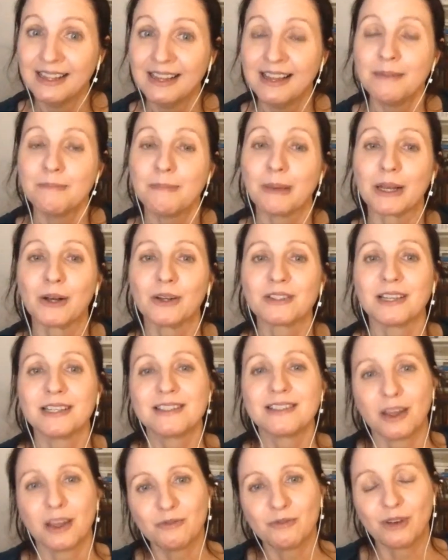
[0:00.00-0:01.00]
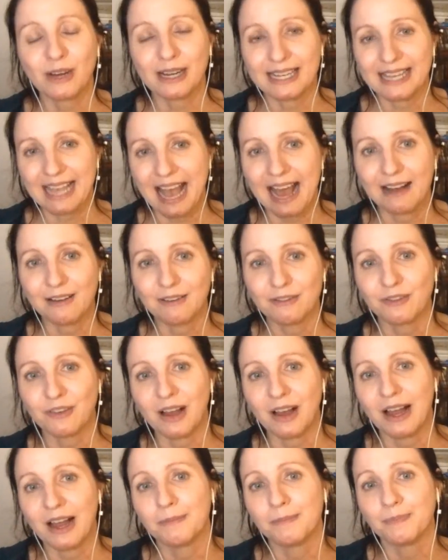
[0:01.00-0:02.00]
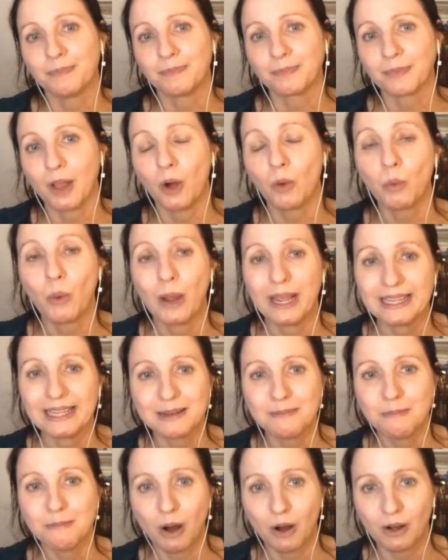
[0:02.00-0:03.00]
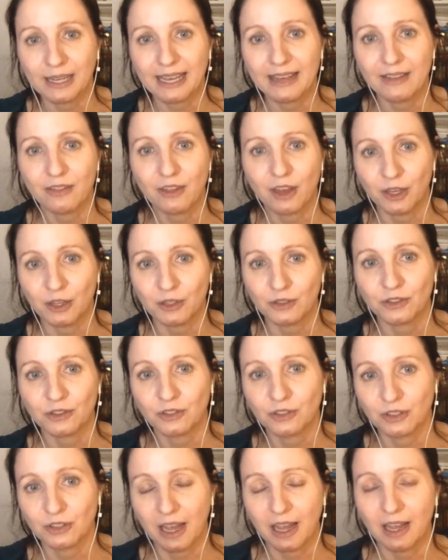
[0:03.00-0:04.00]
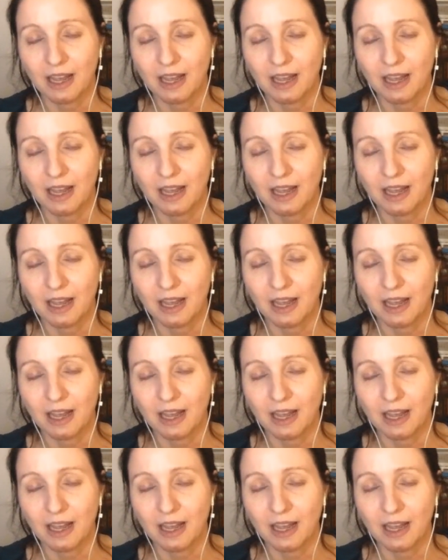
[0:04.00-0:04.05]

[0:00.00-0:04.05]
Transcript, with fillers: because I don't really have um, a way to market those uh,